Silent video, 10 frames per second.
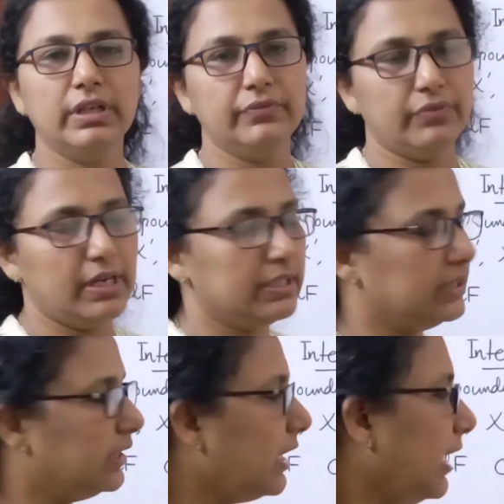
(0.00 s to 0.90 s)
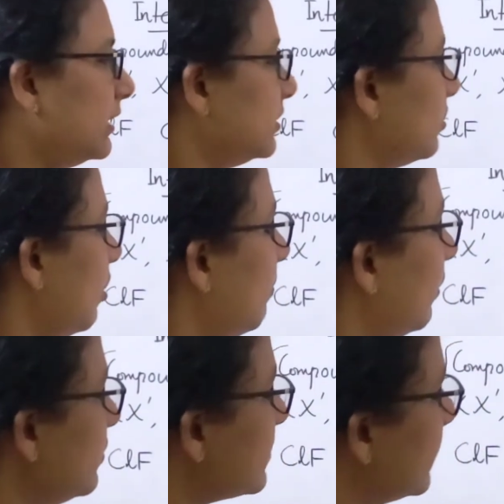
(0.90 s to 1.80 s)
different interhalogen
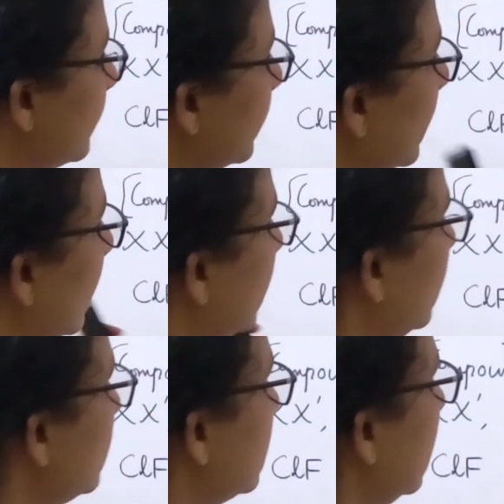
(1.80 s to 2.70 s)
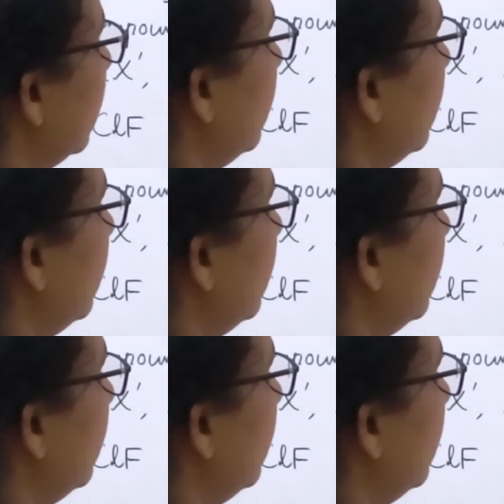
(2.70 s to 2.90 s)
compounds using